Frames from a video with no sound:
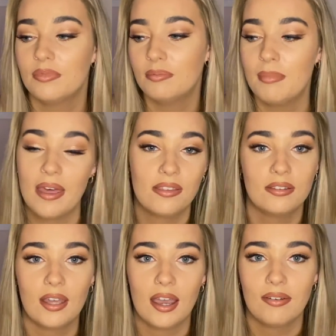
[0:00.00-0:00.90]

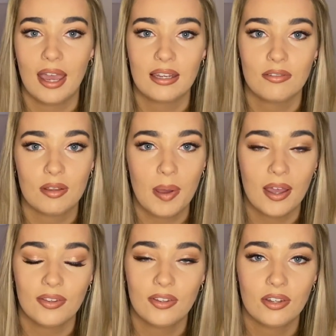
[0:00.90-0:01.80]
method that I've had for the
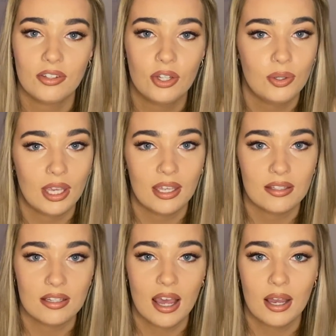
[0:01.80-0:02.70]
past 2
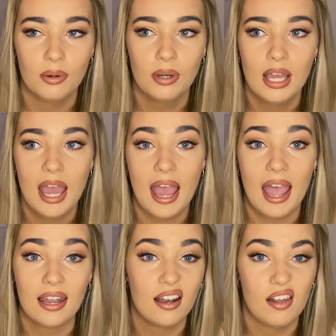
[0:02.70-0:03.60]
years now,
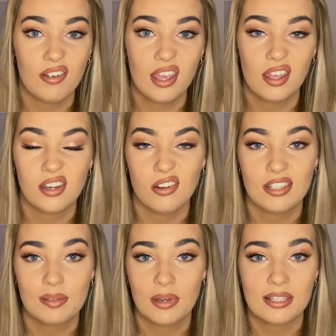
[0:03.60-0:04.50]
and I love it. I don't
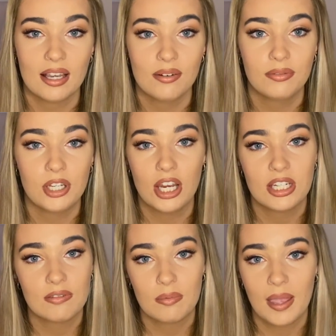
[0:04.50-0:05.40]
see myself
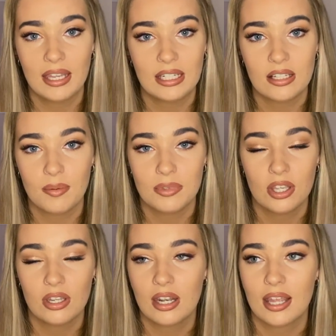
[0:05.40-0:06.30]
changing from it anytime
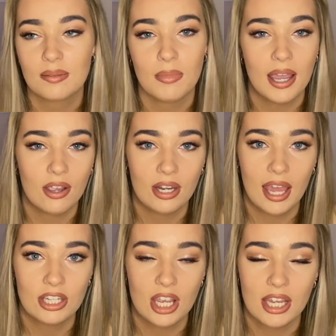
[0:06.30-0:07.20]
soon unless my own
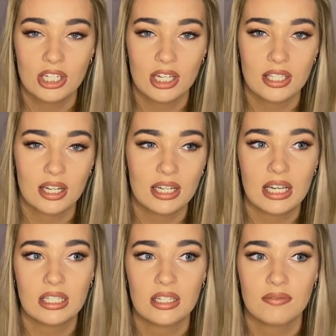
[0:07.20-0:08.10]
hair changes. I
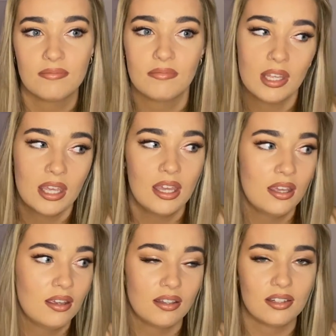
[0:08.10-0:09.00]
need to,
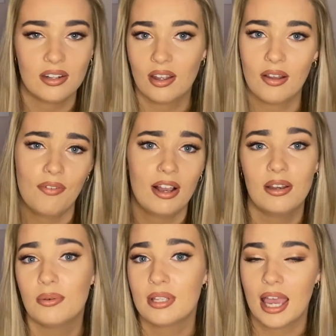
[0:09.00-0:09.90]
I don't know, if I
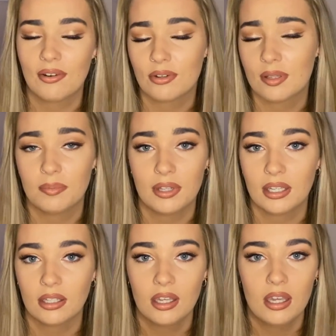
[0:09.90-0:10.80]
lose hair or
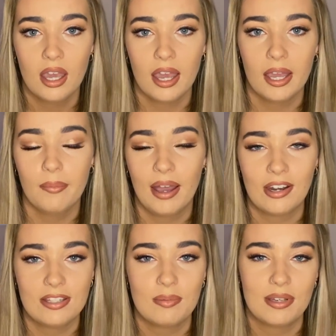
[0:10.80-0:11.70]
something, I
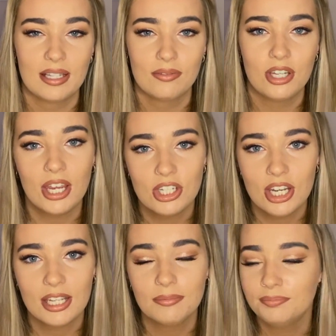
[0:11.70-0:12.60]
don't see myself changing.